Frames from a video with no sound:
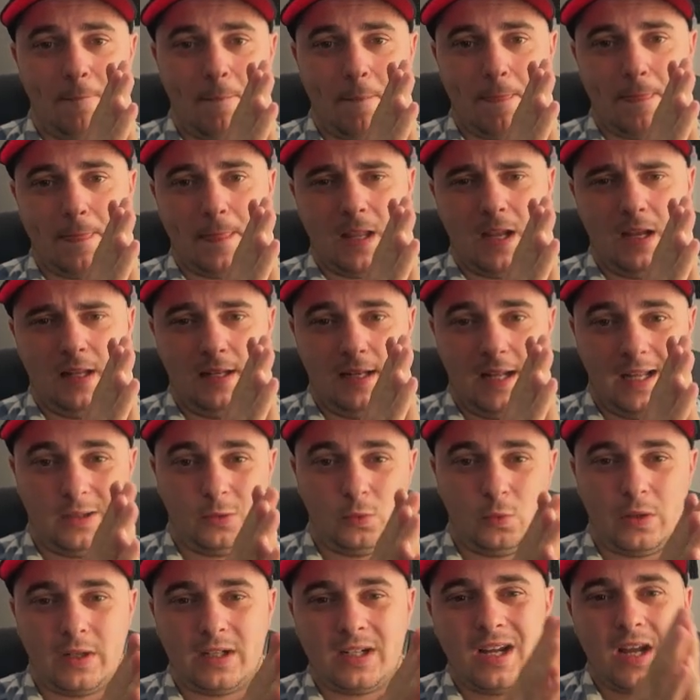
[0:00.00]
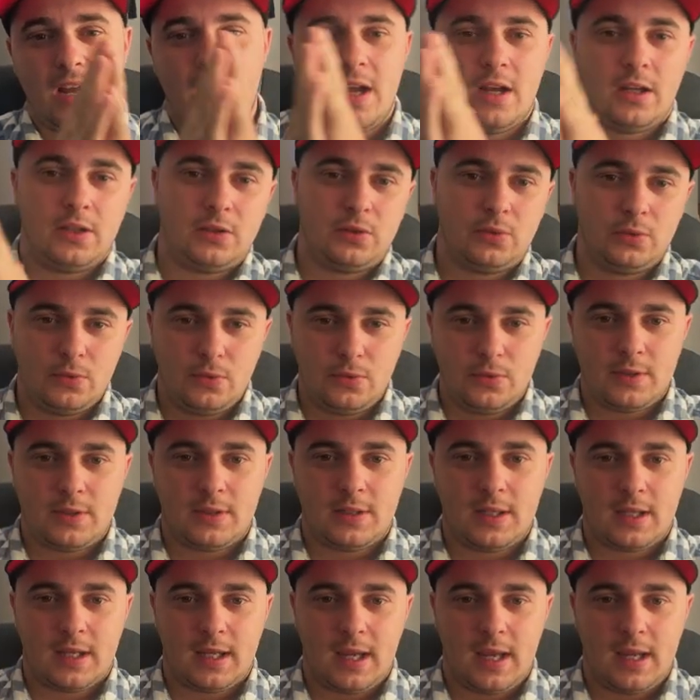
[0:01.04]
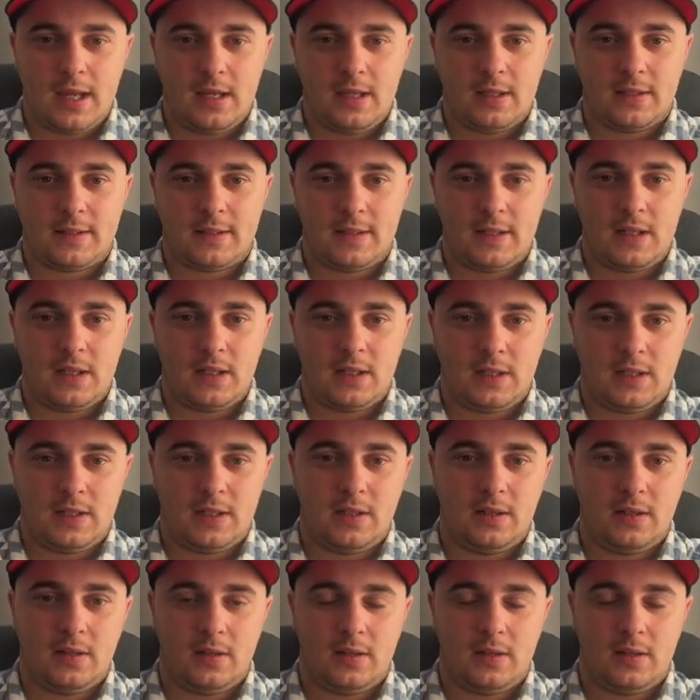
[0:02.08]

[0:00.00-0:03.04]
network to ZKSync